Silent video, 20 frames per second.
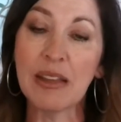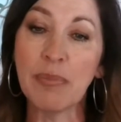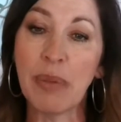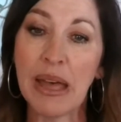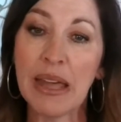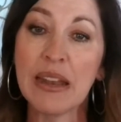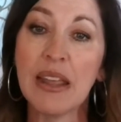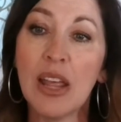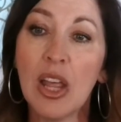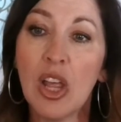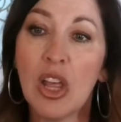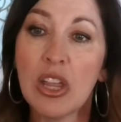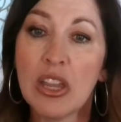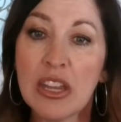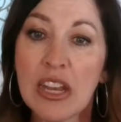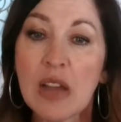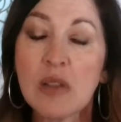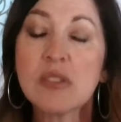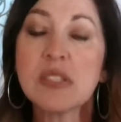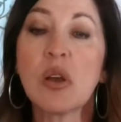But, you
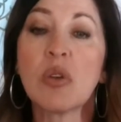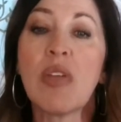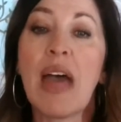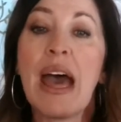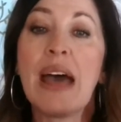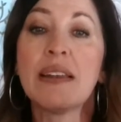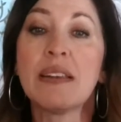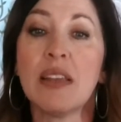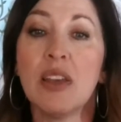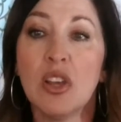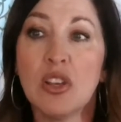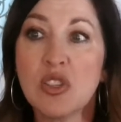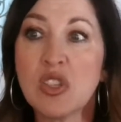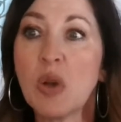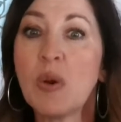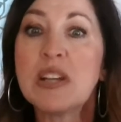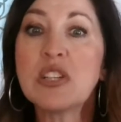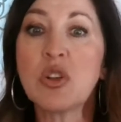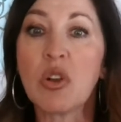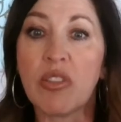know, so
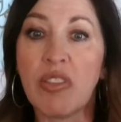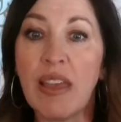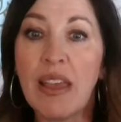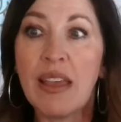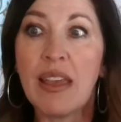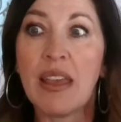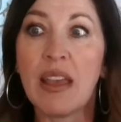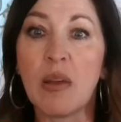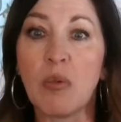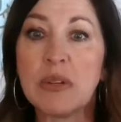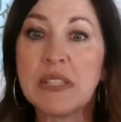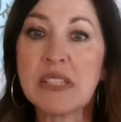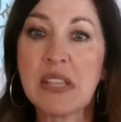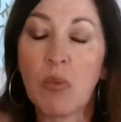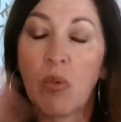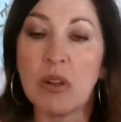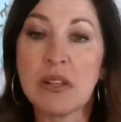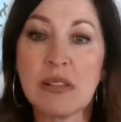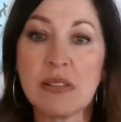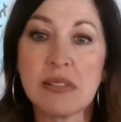as you're thinking, when
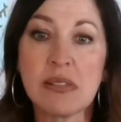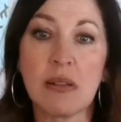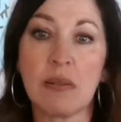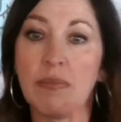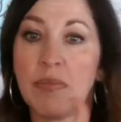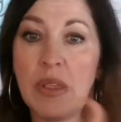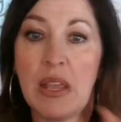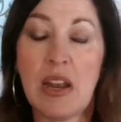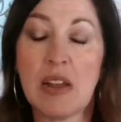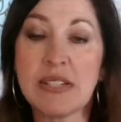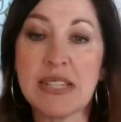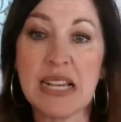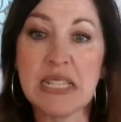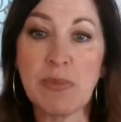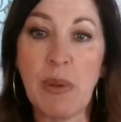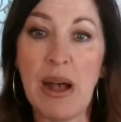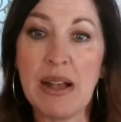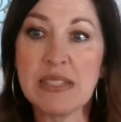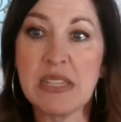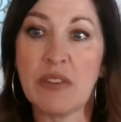someone's, you know, test
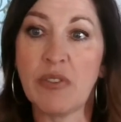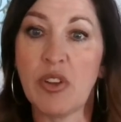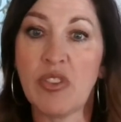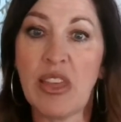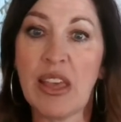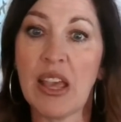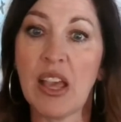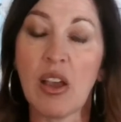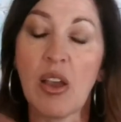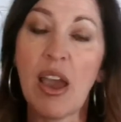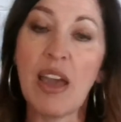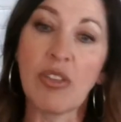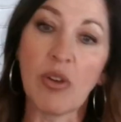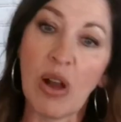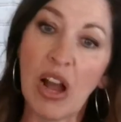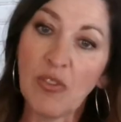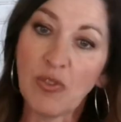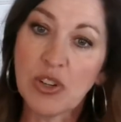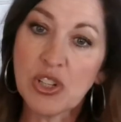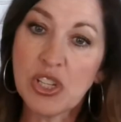positive, you're thinking, okay, they're
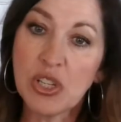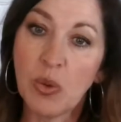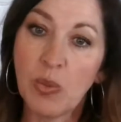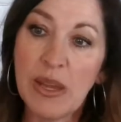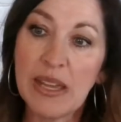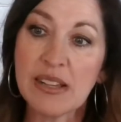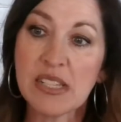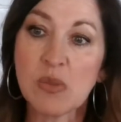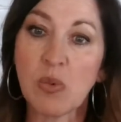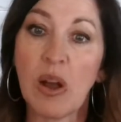out for 2 weeks.